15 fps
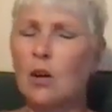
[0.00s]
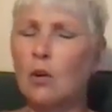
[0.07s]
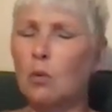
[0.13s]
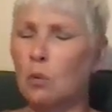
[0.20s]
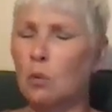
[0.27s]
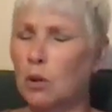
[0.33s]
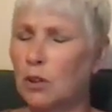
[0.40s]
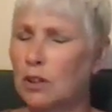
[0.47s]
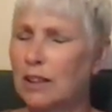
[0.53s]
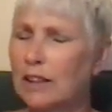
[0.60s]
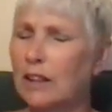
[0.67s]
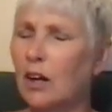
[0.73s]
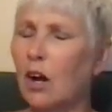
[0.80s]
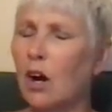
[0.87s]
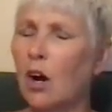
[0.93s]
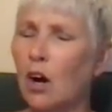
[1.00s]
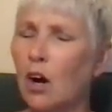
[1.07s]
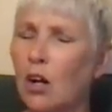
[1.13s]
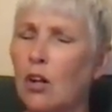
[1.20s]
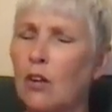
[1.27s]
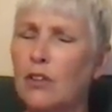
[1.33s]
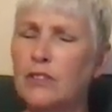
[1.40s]
working
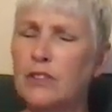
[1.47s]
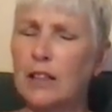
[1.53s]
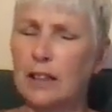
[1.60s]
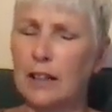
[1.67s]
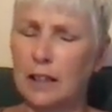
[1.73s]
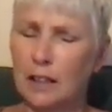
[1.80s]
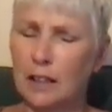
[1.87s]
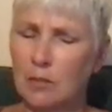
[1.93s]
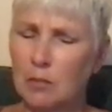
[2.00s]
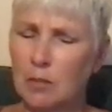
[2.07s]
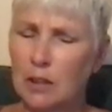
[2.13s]
all the time.